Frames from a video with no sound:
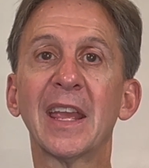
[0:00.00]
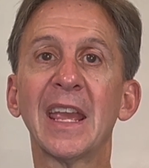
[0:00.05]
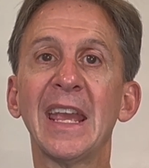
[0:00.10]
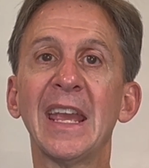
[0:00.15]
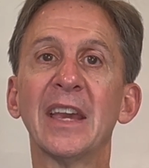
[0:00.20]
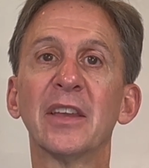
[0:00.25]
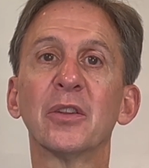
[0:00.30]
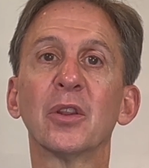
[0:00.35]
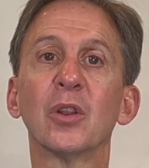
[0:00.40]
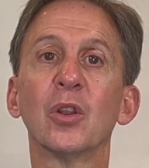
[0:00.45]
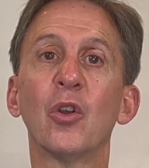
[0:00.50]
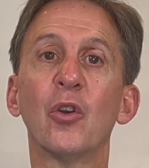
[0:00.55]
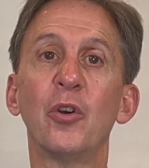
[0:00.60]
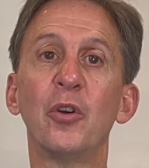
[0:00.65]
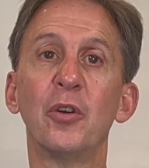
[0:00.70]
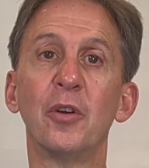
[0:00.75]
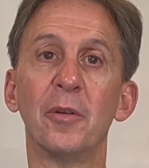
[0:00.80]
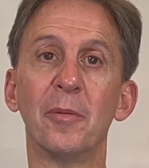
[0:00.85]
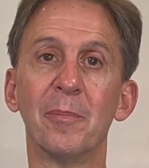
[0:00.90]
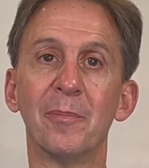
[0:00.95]
and
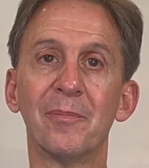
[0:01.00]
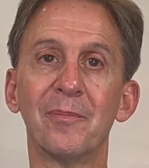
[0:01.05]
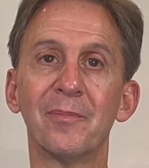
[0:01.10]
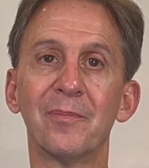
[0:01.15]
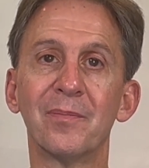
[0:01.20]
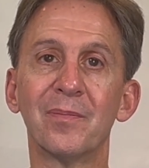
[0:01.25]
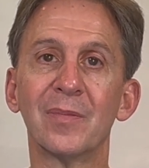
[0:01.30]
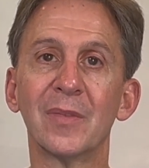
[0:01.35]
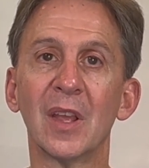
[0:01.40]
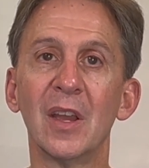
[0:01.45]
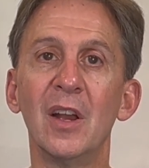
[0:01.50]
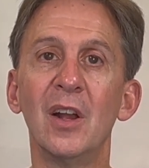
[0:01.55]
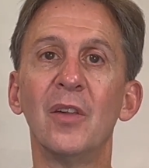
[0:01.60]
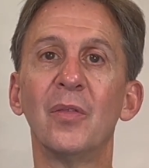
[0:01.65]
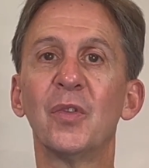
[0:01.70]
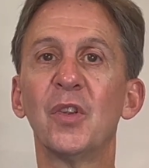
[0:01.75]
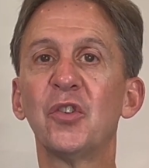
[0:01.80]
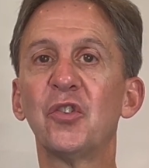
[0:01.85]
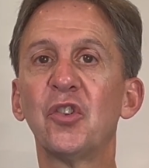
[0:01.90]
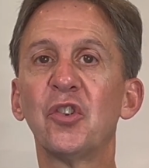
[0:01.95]
learn.
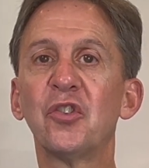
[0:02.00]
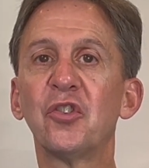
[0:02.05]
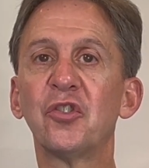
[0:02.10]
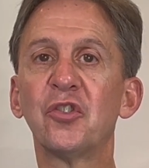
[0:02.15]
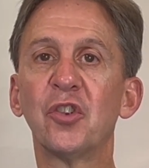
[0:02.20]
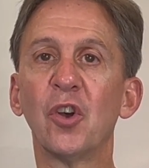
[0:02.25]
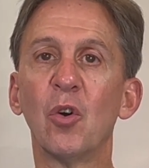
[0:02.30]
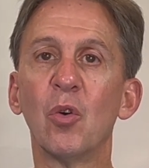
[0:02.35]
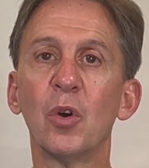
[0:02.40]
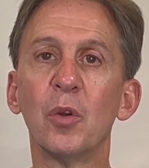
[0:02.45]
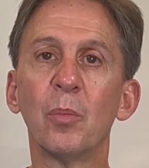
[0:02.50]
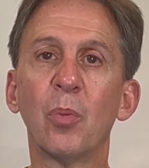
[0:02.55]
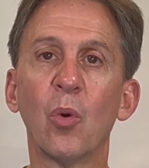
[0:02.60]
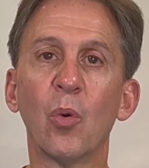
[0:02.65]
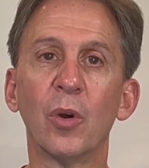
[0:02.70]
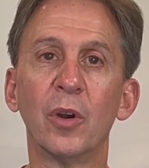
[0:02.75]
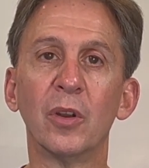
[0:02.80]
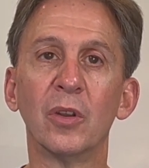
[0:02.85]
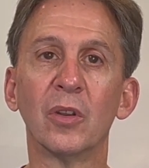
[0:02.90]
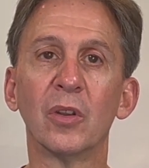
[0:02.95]
This is so
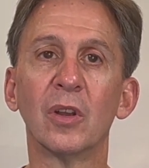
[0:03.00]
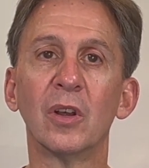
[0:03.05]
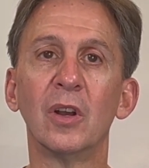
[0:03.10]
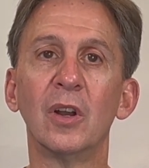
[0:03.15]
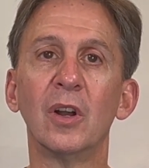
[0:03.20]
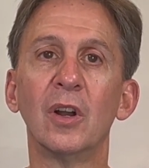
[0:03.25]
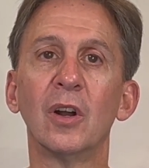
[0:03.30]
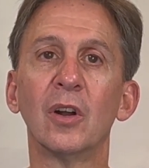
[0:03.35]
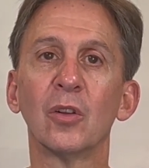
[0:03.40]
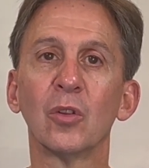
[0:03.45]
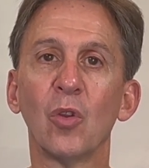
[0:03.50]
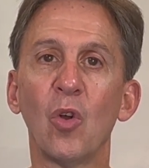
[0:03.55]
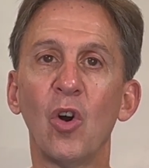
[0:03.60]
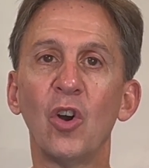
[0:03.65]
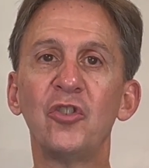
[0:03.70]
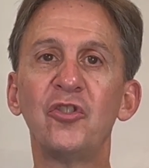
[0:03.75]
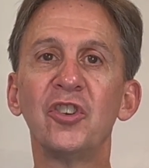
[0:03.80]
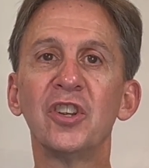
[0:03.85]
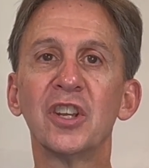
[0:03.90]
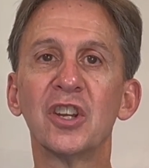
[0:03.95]
important.
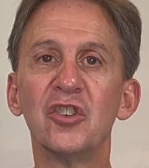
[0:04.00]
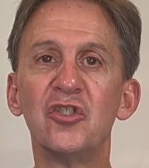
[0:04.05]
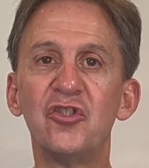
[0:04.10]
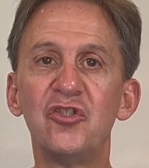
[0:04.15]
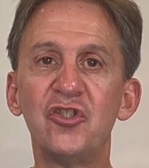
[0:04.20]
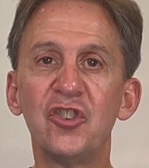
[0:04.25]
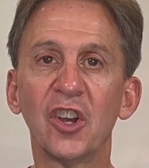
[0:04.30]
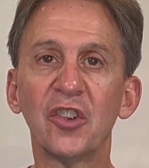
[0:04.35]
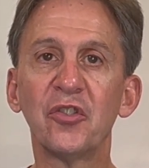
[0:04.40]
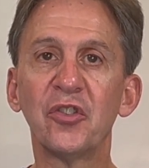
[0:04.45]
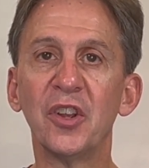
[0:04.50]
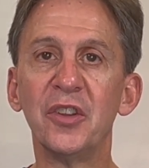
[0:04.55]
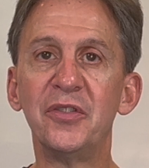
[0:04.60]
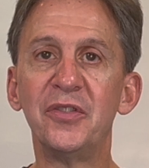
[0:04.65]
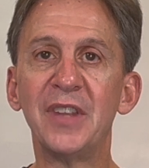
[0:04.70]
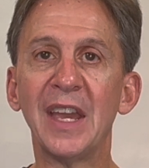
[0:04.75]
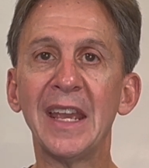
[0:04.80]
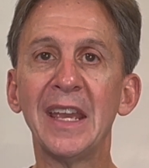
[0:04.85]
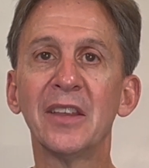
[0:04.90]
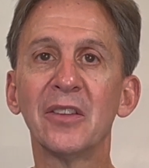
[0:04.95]
Launching is just a
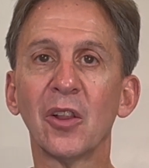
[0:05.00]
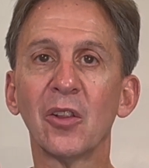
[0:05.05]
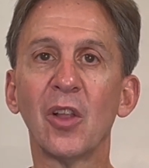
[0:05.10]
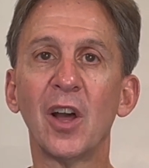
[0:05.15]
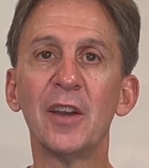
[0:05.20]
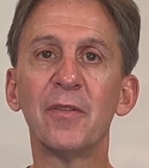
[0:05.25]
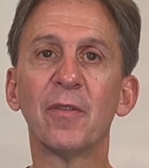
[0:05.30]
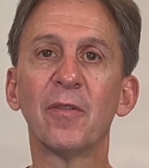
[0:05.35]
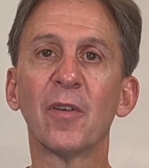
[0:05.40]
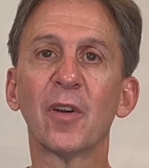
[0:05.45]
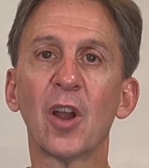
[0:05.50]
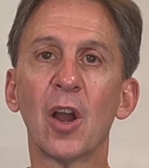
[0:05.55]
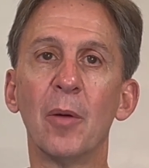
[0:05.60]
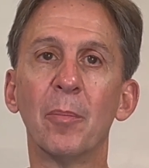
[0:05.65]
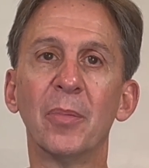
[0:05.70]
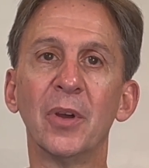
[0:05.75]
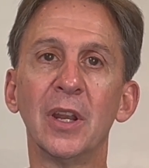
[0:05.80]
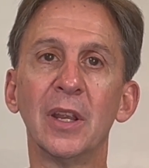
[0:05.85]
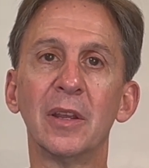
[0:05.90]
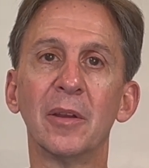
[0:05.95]
day in the life of a
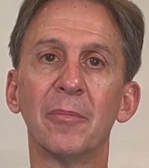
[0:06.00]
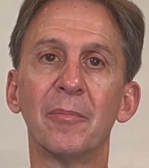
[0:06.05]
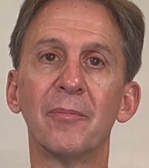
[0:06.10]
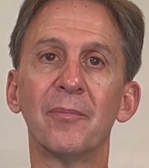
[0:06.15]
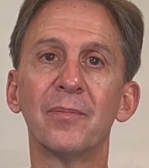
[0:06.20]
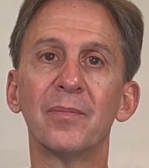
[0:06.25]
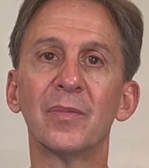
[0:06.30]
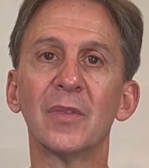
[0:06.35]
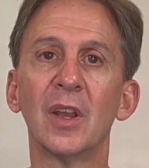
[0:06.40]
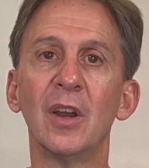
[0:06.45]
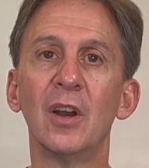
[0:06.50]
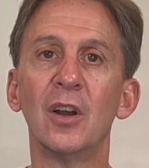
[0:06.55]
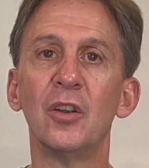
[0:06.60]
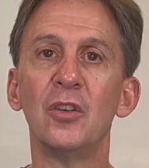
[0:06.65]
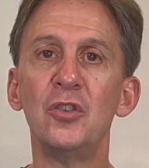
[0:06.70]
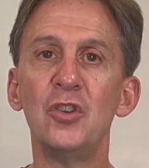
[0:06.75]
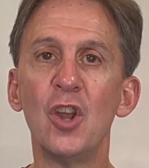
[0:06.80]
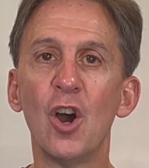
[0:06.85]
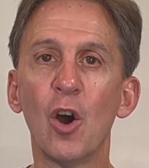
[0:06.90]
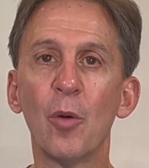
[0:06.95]
company.
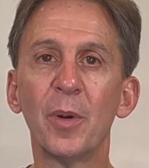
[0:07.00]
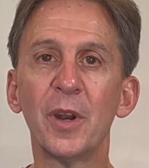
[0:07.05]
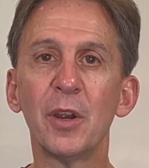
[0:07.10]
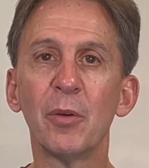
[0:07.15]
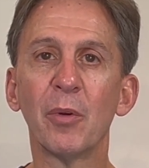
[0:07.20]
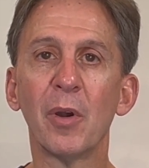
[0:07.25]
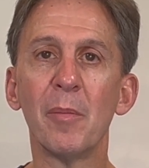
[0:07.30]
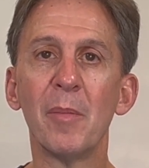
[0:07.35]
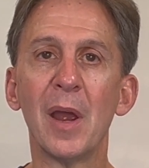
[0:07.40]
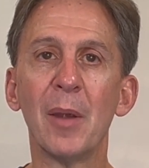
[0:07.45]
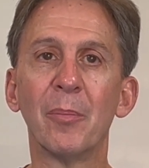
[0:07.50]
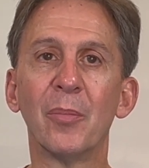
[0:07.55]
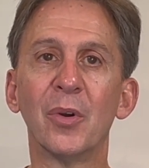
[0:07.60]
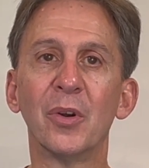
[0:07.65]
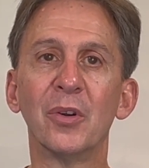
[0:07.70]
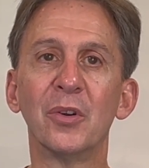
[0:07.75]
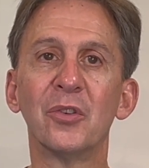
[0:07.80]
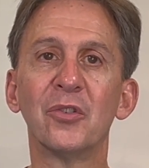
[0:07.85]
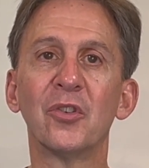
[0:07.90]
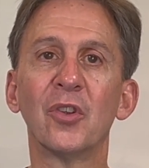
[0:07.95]
Nobody
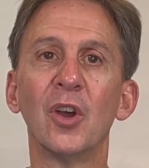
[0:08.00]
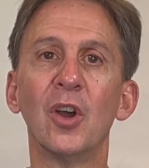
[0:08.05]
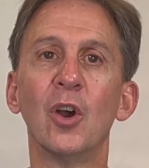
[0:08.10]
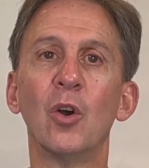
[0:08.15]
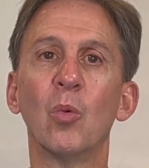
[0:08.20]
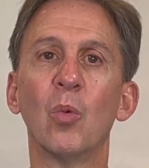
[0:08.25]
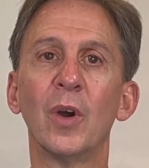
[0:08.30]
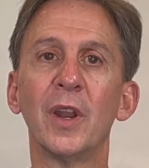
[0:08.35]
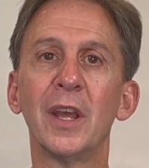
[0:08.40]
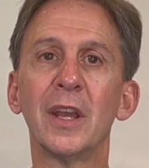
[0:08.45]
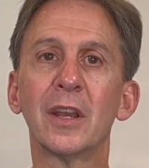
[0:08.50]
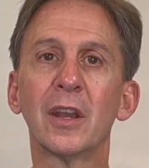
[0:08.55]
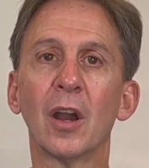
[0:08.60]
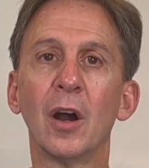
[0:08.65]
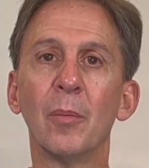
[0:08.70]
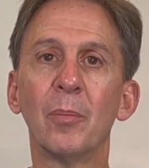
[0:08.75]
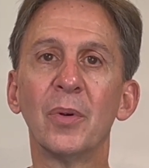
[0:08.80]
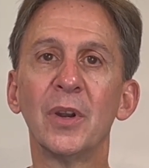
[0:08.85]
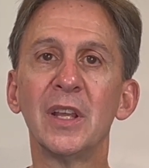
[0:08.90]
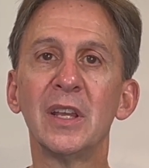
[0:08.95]
remembers when a
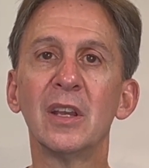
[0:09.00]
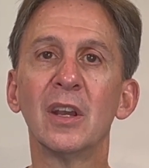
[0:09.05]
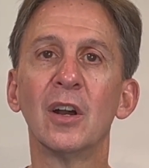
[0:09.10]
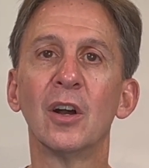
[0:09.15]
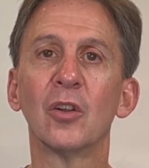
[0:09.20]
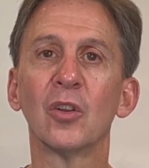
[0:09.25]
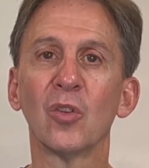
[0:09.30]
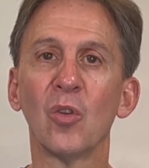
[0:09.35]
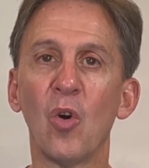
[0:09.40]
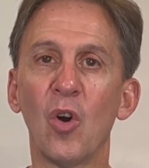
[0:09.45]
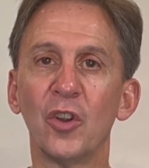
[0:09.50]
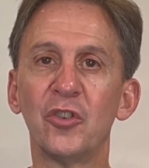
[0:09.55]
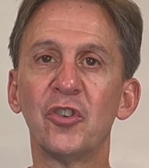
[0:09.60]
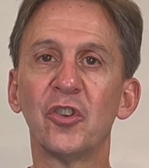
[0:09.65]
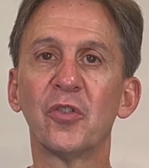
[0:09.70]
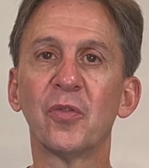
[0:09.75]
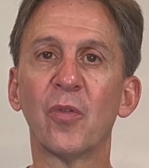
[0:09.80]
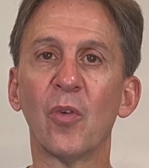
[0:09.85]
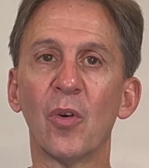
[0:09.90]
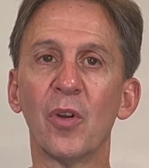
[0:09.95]
company launches
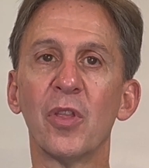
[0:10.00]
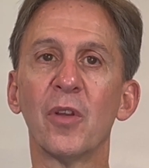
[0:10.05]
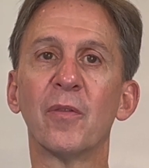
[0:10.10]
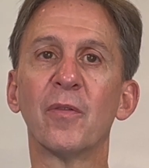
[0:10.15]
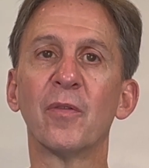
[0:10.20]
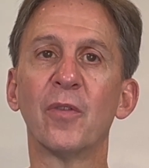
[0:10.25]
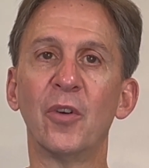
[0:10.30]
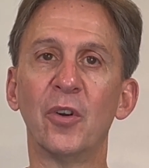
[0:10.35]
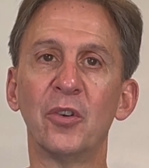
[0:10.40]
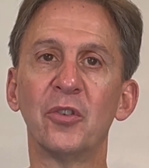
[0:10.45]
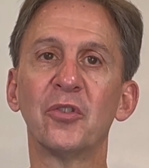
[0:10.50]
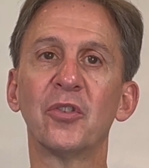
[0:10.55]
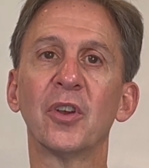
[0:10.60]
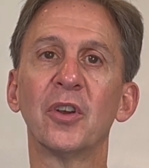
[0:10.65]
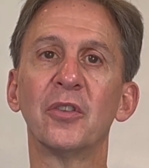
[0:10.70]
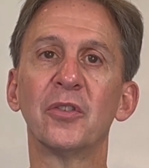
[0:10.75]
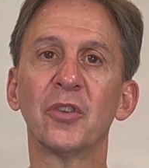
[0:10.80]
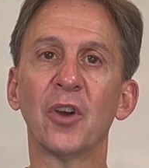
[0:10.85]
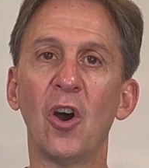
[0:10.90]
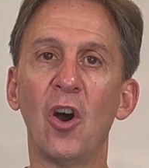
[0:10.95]
for the first
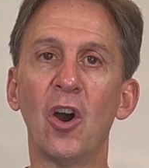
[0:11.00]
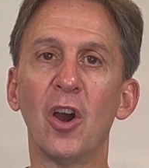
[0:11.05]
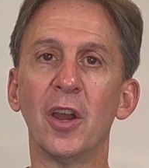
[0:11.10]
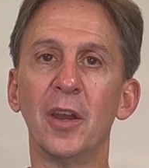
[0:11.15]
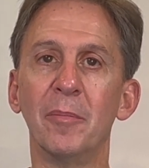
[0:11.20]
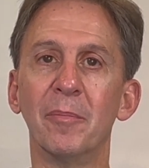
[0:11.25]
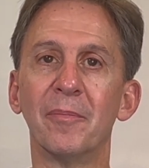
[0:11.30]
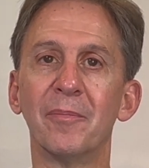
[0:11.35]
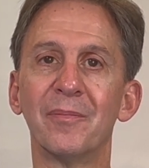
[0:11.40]
time.